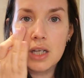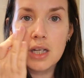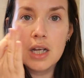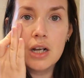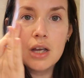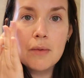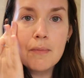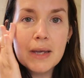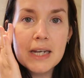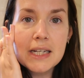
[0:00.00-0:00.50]

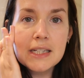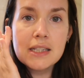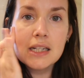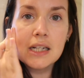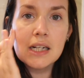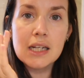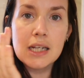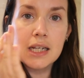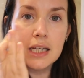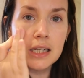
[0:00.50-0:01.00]
And
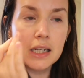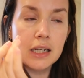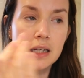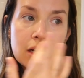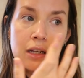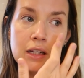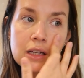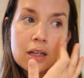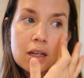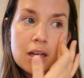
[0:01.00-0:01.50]

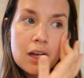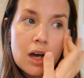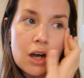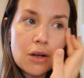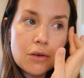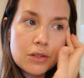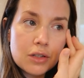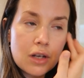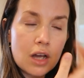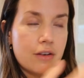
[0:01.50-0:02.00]

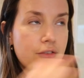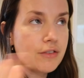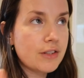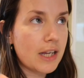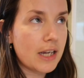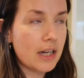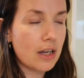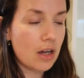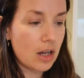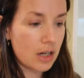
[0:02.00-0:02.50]
I was kind of
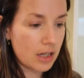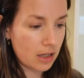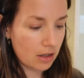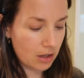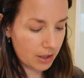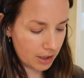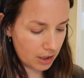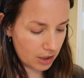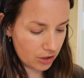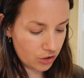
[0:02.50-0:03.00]
saying
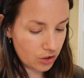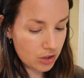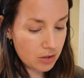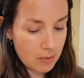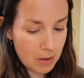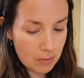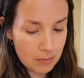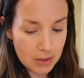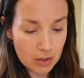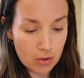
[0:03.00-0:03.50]
earlier, like, it's just
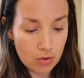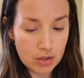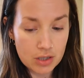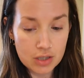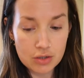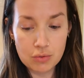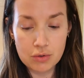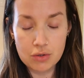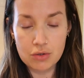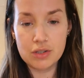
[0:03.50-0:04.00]
about being
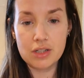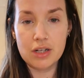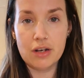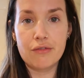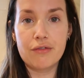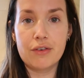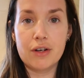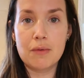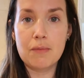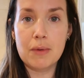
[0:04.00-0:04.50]
honest with
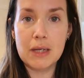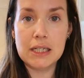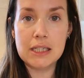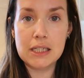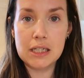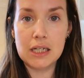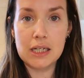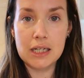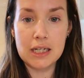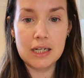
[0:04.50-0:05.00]
yourself. And I
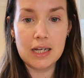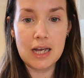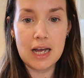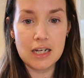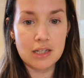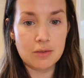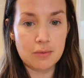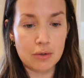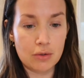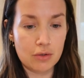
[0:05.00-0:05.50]
basically
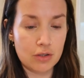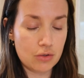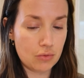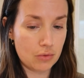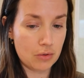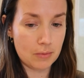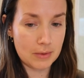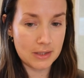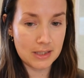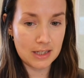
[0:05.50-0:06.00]
had to be
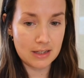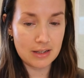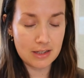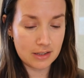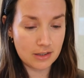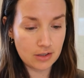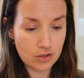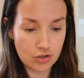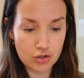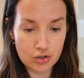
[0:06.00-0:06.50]
honest with them and say,
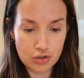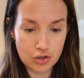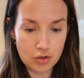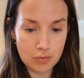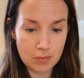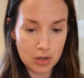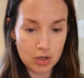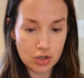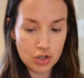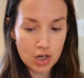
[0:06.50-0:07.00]
this is just
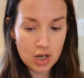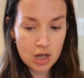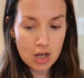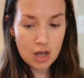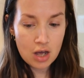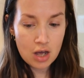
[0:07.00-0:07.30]
too much.